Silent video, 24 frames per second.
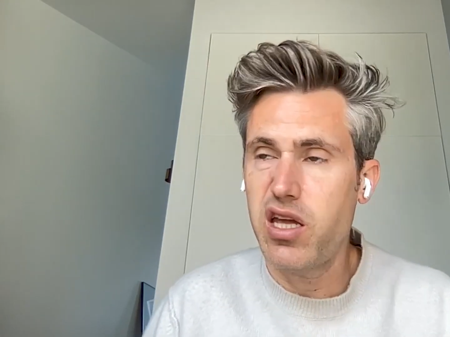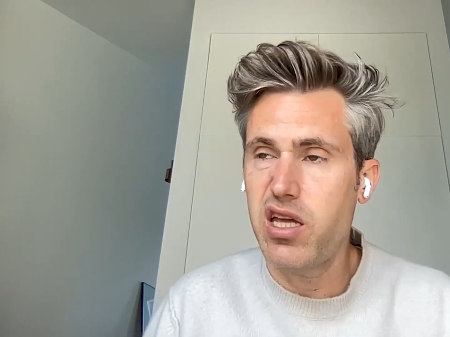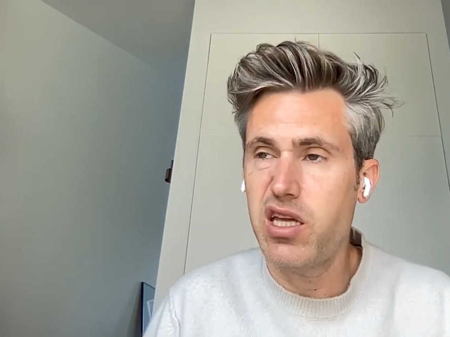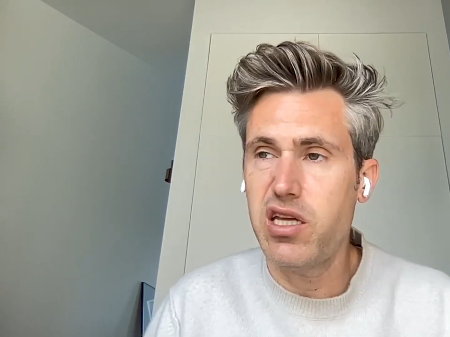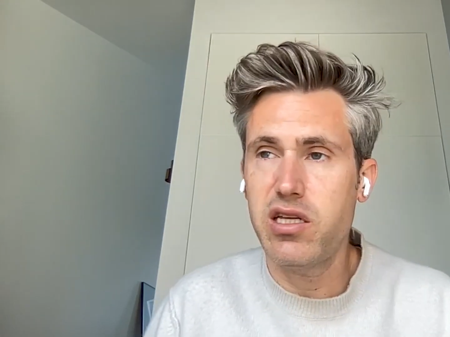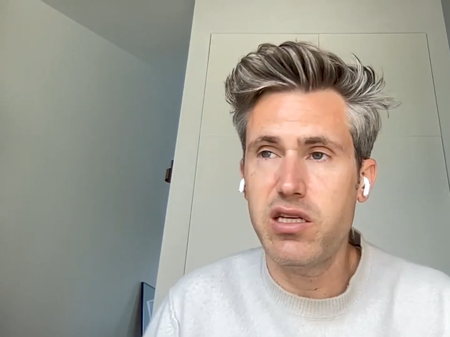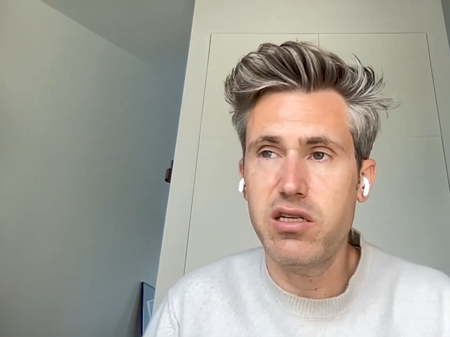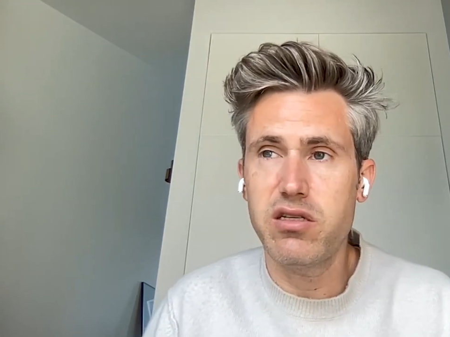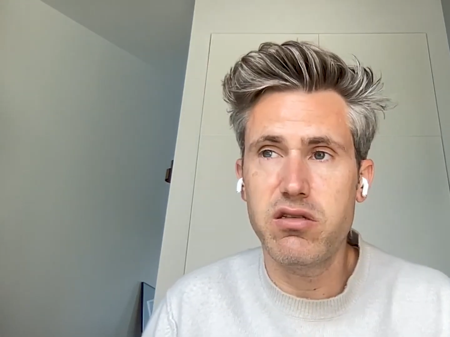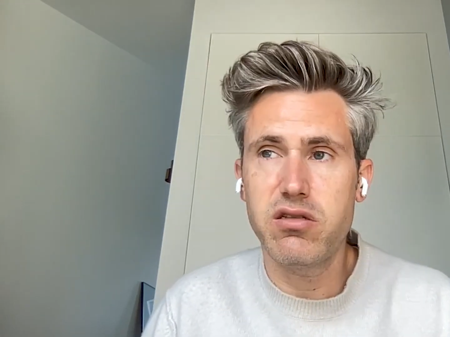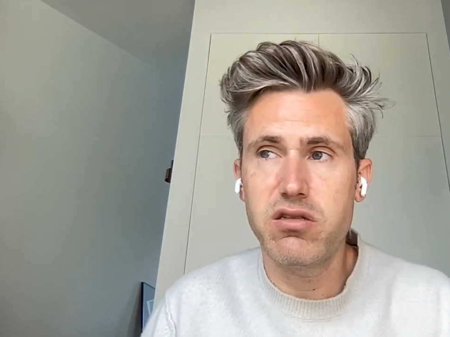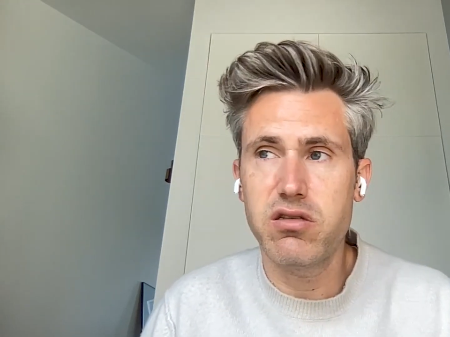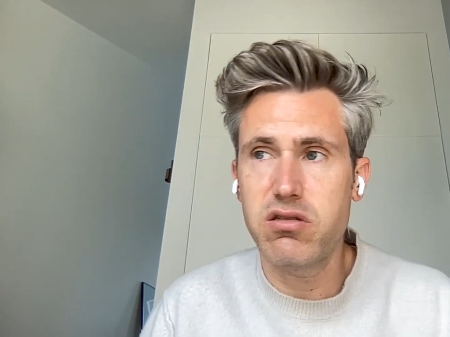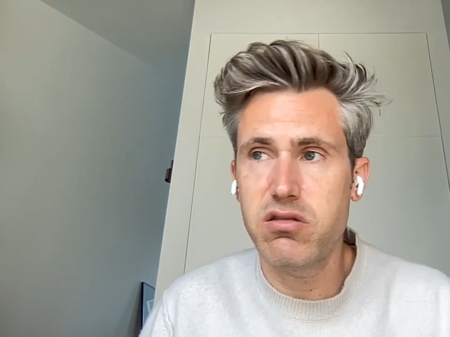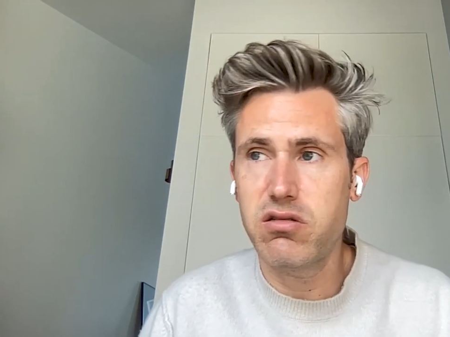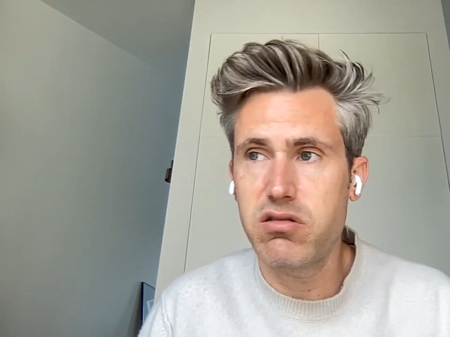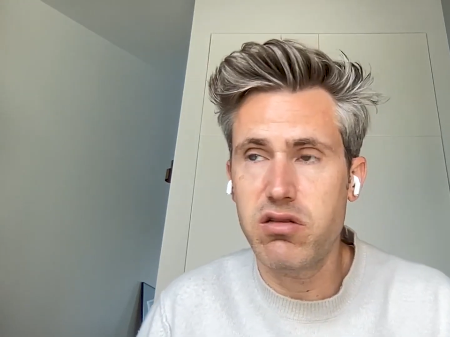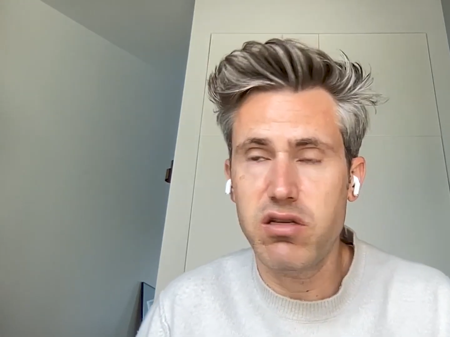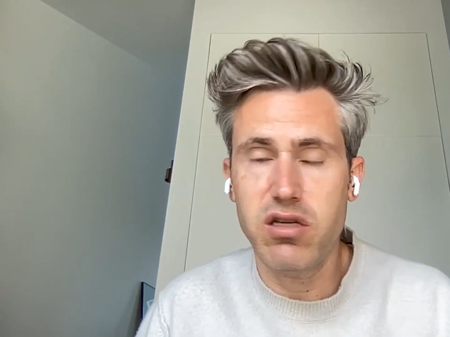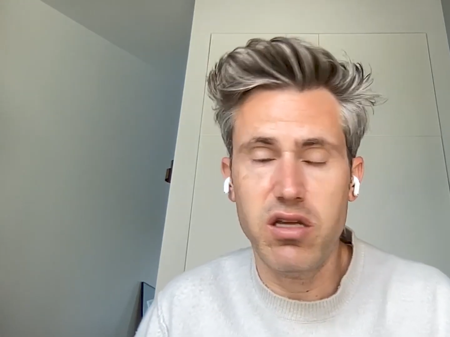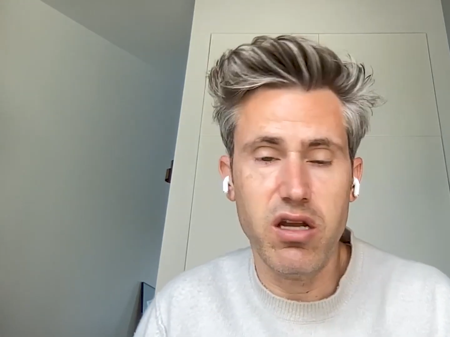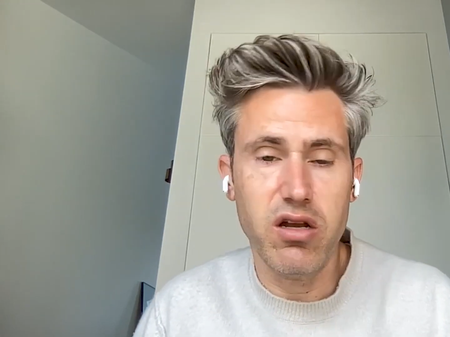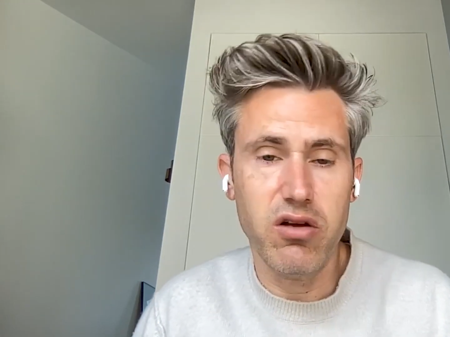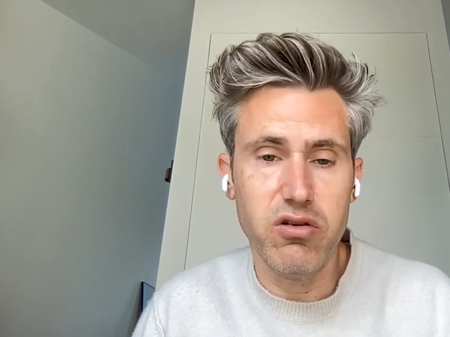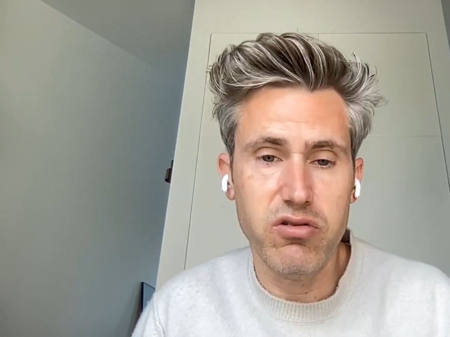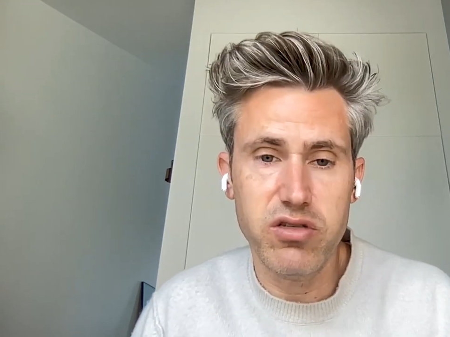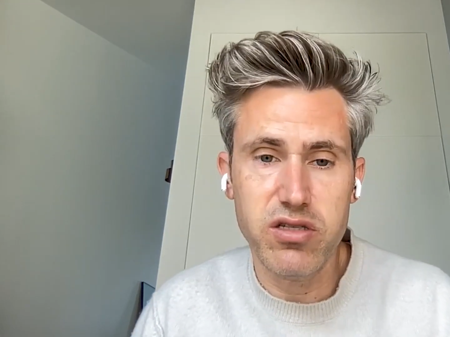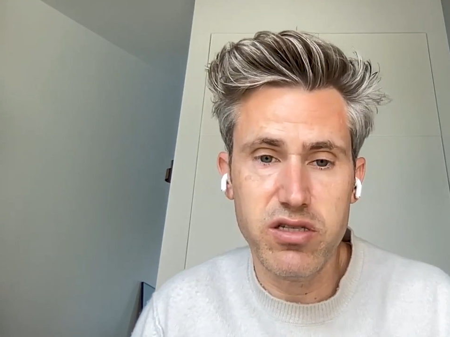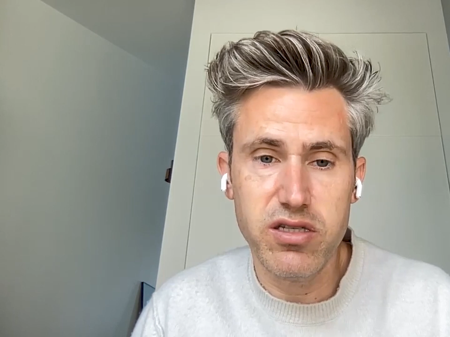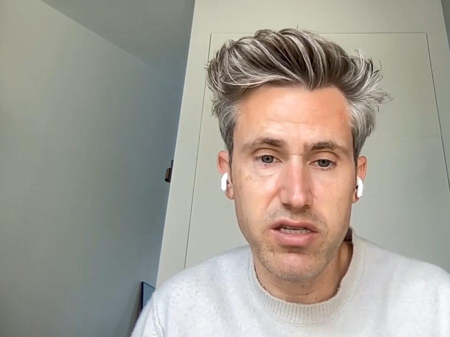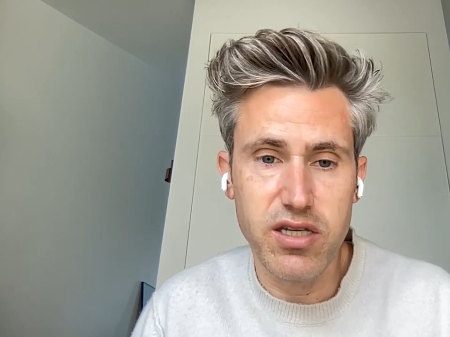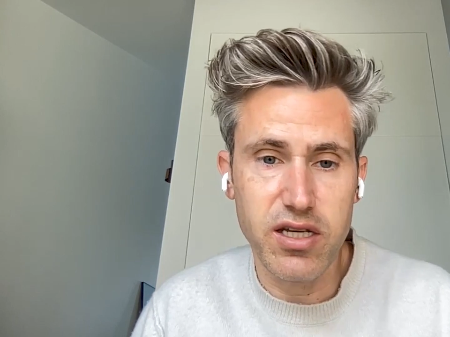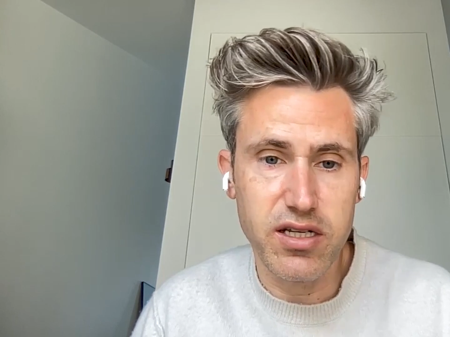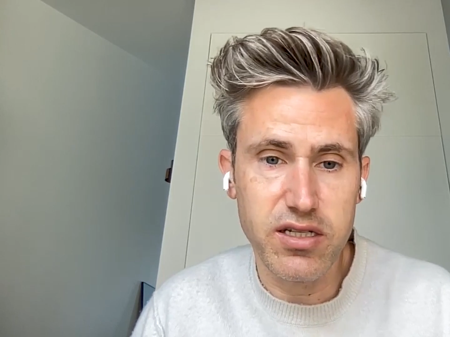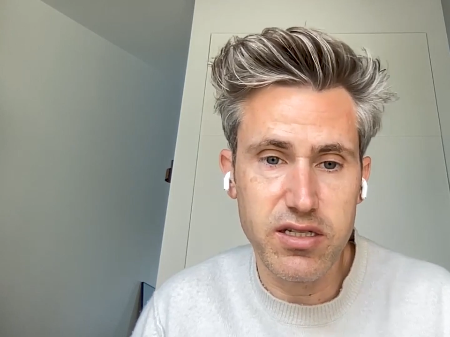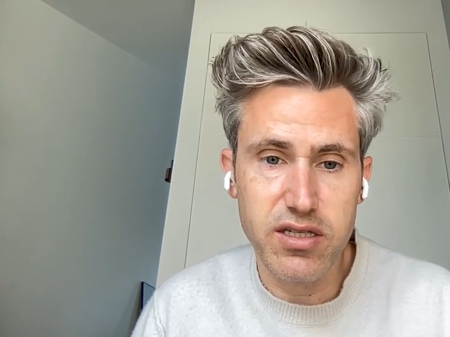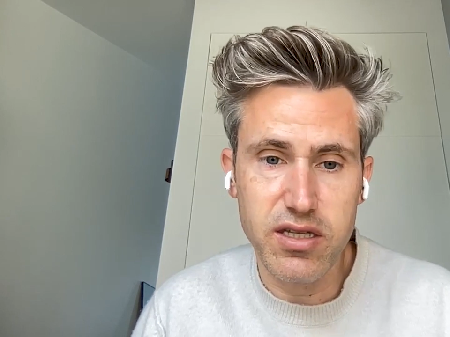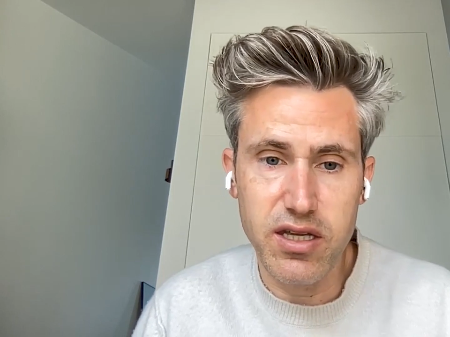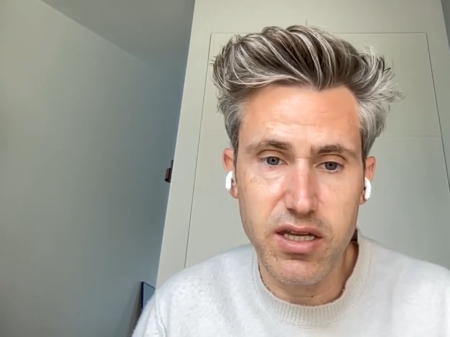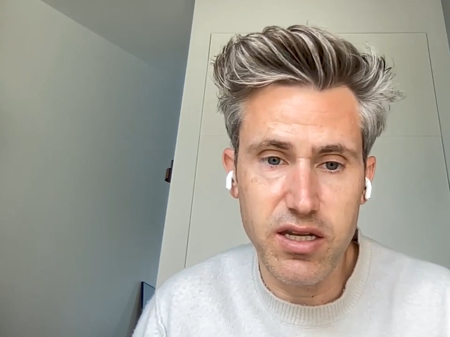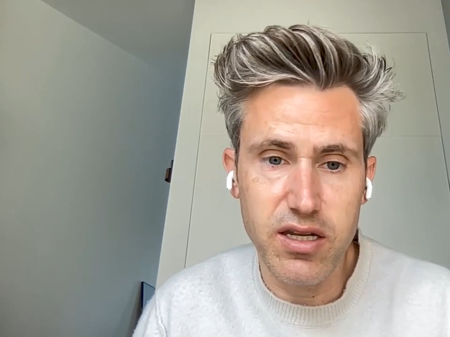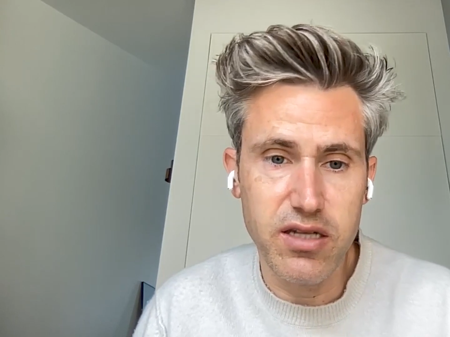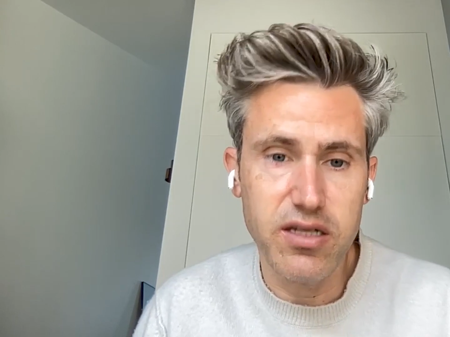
is, you know, 60